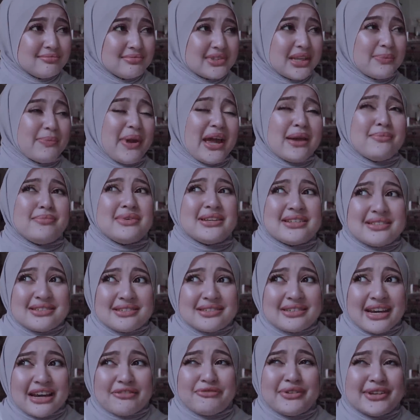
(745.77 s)
Tapi I
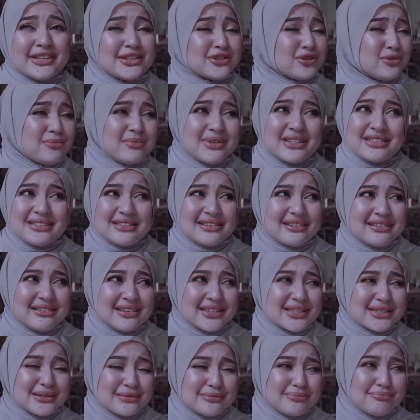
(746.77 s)
busy. I've been so busy
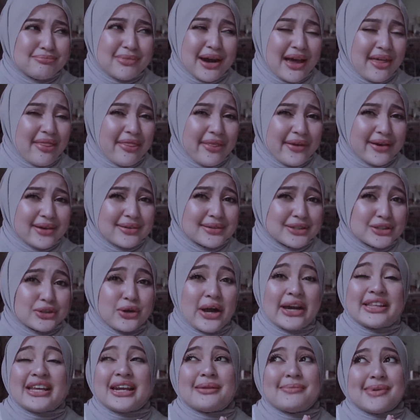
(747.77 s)
this month. So,
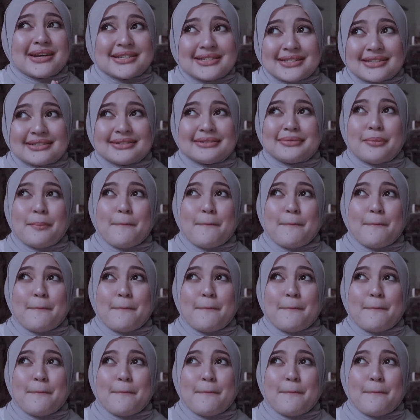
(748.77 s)
I tak ada masa.